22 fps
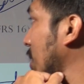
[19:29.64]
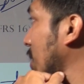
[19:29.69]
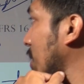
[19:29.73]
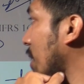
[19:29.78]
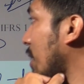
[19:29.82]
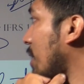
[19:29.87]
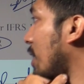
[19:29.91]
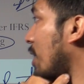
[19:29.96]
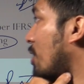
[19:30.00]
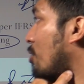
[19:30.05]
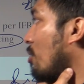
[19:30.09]

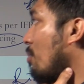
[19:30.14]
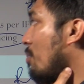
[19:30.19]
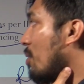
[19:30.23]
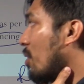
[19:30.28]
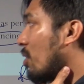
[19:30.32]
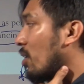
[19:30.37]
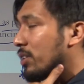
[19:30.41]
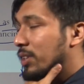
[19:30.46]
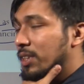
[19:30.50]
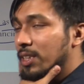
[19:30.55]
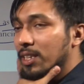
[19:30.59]
then it will be
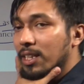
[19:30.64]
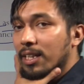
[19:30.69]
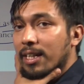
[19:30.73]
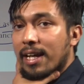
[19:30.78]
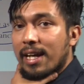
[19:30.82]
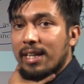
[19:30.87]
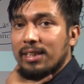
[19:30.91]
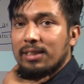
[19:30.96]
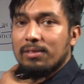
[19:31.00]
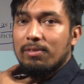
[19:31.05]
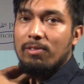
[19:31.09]
considered
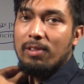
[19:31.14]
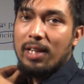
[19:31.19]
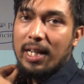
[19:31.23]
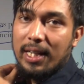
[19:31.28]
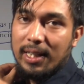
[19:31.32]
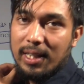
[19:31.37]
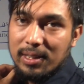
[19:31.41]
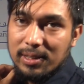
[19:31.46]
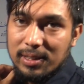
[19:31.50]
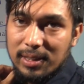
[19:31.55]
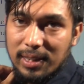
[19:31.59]
as
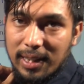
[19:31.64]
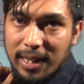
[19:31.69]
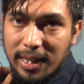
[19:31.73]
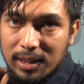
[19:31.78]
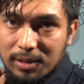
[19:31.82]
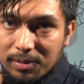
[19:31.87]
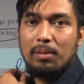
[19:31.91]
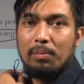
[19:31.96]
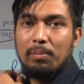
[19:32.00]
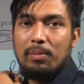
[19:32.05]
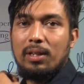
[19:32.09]
financing
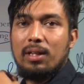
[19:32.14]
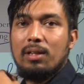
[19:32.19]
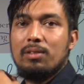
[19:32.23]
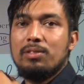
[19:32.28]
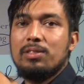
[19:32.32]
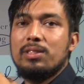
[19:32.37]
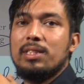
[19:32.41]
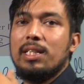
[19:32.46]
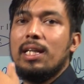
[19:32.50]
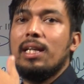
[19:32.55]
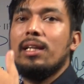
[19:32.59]
arrangement, because
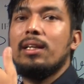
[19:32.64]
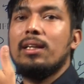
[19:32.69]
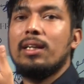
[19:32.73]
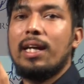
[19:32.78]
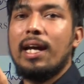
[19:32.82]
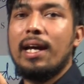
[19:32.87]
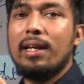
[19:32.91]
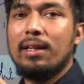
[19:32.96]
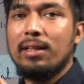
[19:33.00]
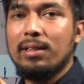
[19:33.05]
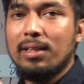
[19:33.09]
seller
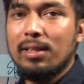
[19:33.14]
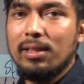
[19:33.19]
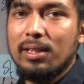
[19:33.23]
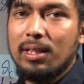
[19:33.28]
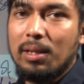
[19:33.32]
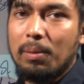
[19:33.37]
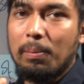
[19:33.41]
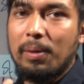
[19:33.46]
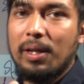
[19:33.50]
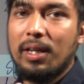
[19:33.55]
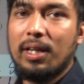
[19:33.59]
can
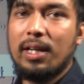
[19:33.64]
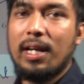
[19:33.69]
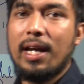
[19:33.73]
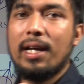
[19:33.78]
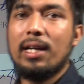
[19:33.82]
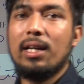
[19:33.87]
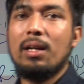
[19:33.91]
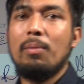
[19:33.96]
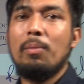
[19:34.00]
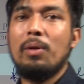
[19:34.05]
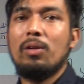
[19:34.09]
make an
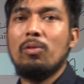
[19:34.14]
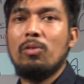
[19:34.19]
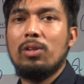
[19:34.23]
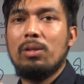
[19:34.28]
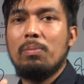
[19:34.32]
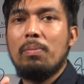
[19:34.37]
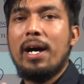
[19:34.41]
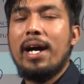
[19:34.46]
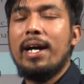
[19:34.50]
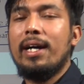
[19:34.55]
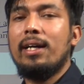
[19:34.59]
agreement
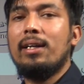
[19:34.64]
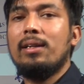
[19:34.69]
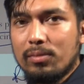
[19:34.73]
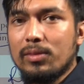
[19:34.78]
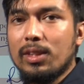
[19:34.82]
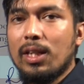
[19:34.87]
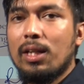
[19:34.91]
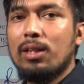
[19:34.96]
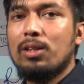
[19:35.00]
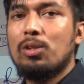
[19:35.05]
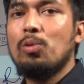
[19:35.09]
with buyer
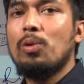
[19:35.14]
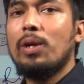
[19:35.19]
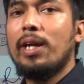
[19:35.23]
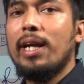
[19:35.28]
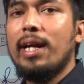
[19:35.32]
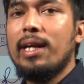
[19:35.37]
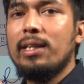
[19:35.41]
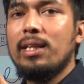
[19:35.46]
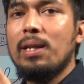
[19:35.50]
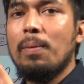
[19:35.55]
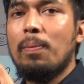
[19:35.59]
to
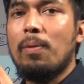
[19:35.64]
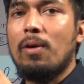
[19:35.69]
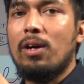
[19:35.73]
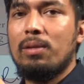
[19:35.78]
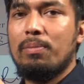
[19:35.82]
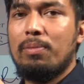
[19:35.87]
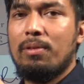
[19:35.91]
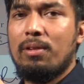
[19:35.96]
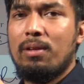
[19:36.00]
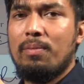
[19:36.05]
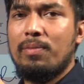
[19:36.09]
get the
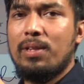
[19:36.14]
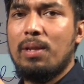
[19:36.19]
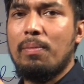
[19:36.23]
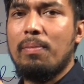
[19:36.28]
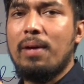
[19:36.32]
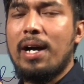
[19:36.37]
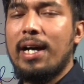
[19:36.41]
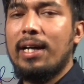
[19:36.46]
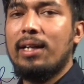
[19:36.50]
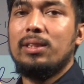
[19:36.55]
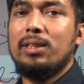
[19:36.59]
fund from the
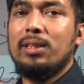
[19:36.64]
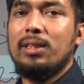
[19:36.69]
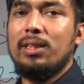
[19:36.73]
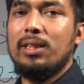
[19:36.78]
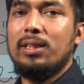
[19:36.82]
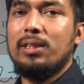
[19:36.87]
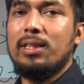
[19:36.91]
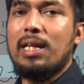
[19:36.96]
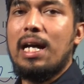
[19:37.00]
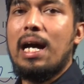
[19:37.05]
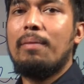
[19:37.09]
buyer,
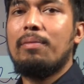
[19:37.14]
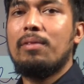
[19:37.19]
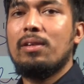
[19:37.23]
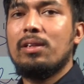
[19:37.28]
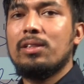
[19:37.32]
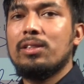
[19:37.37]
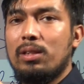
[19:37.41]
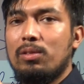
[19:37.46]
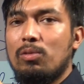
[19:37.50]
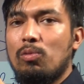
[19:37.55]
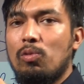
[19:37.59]
and
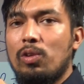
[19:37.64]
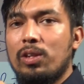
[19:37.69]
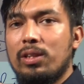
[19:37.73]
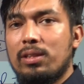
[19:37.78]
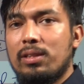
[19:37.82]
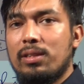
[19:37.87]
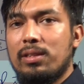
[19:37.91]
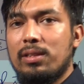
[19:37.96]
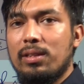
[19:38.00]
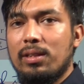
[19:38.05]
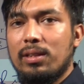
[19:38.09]
after with
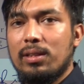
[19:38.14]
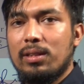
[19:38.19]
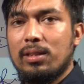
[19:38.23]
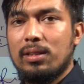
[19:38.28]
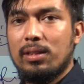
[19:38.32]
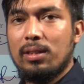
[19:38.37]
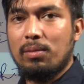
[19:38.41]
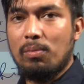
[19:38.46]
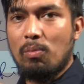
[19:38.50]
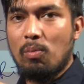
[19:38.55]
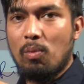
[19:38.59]

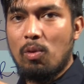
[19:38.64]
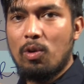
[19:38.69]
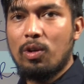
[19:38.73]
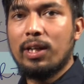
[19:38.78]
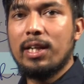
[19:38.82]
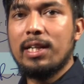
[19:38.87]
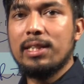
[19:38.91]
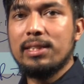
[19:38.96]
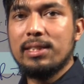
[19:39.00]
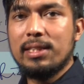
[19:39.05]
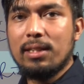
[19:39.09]

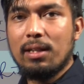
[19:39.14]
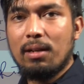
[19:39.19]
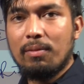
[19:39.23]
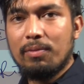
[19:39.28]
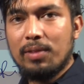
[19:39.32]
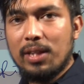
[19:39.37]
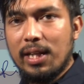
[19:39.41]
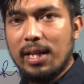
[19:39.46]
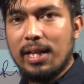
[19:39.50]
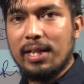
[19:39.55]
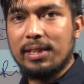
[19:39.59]
mortgaging of
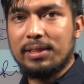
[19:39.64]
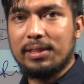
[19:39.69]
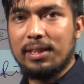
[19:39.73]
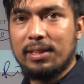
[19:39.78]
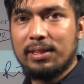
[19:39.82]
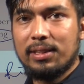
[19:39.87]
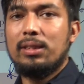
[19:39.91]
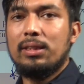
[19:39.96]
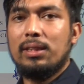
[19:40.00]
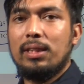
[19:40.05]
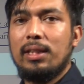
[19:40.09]
the
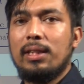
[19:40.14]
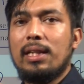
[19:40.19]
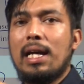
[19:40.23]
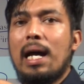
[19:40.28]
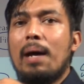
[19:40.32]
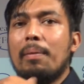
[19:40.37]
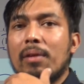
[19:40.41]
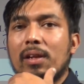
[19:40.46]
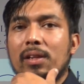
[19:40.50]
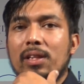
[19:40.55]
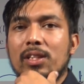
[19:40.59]
assets, and
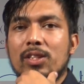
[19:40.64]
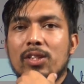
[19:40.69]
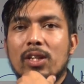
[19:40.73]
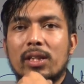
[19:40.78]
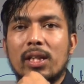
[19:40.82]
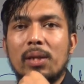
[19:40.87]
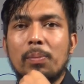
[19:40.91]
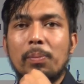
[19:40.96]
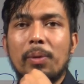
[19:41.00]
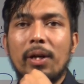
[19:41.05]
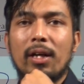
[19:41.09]
after the
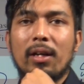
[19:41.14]
certain period